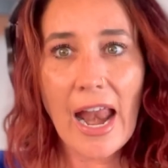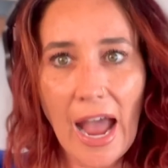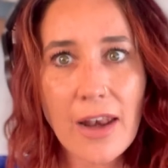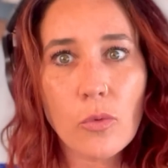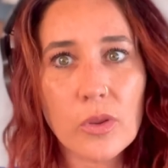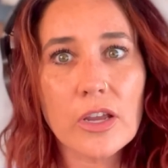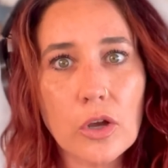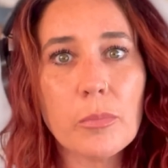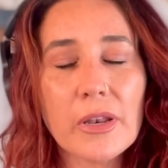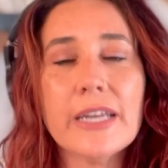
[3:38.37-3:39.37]
had a really
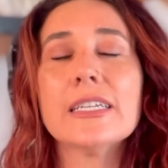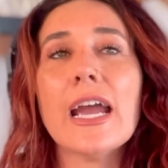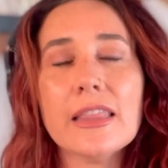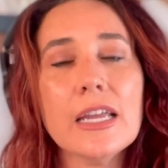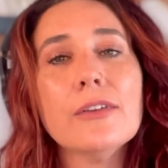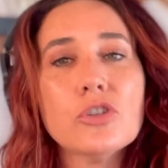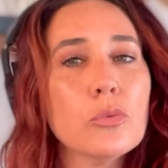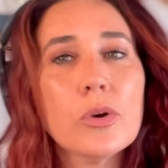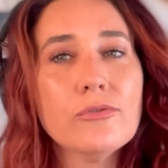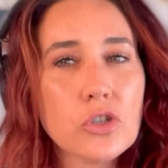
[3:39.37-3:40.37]
good blend. I think if she
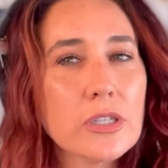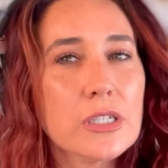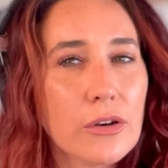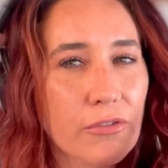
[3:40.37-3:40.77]
would have just done